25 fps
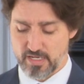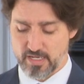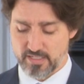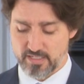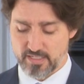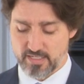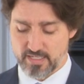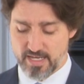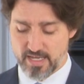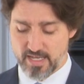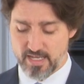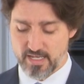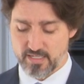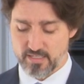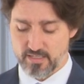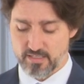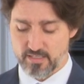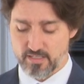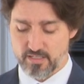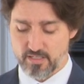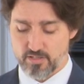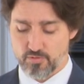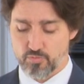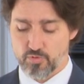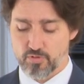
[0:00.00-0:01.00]
Today,
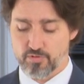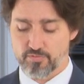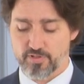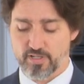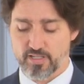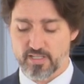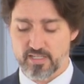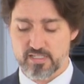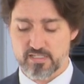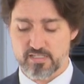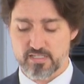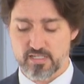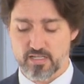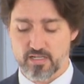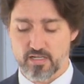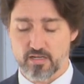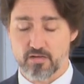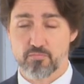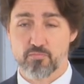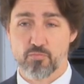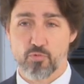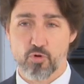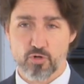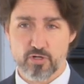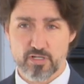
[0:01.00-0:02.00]
we're releasing
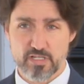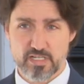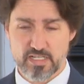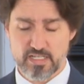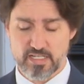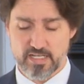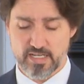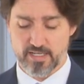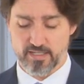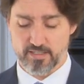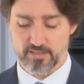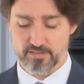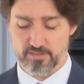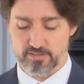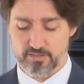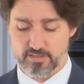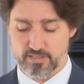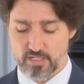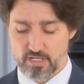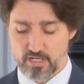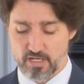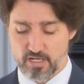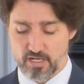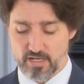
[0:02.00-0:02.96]
more details